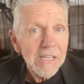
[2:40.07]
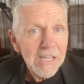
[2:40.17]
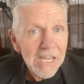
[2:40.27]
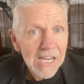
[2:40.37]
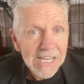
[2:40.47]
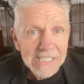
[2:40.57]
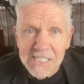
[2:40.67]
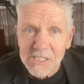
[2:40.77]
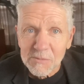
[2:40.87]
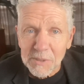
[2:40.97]
and I
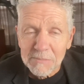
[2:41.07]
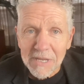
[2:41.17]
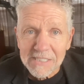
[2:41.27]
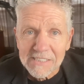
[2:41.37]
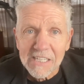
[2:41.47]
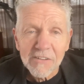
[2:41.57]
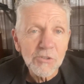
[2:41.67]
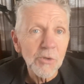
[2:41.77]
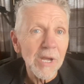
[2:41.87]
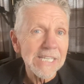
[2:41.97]
discipline myself,
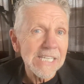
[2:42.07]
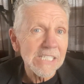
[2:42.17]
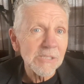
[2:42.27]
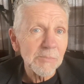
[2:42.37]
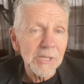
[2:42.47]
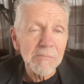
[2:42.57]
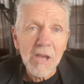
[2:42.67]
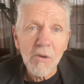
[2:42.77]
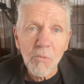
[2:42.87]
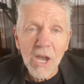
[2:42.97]
do I discipline
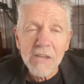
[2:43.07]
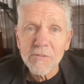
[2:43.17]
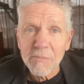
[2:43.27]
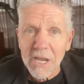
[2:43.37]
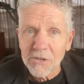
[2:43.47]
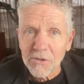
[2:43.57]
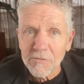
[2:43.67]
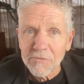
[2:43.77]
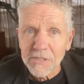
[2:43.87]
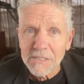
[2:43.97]
my wife or my
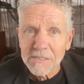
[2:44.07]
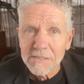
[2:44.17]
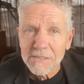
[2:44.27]
girlfriend?